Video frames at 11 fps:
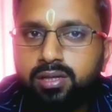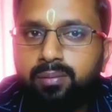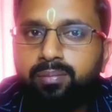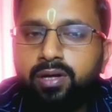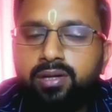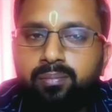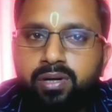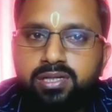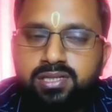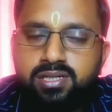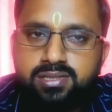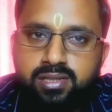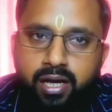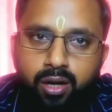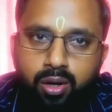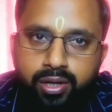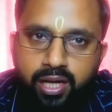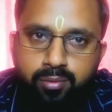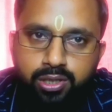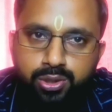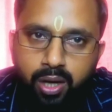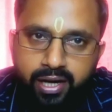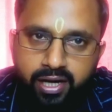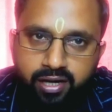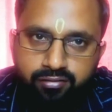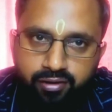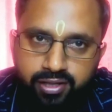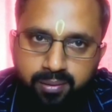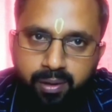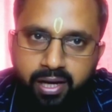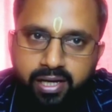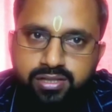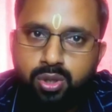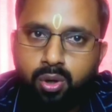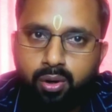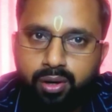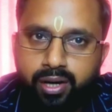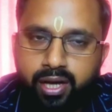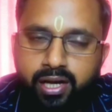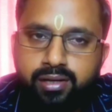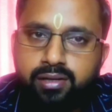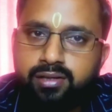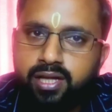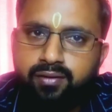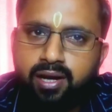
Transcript: The persons cannot able to identify the place or date.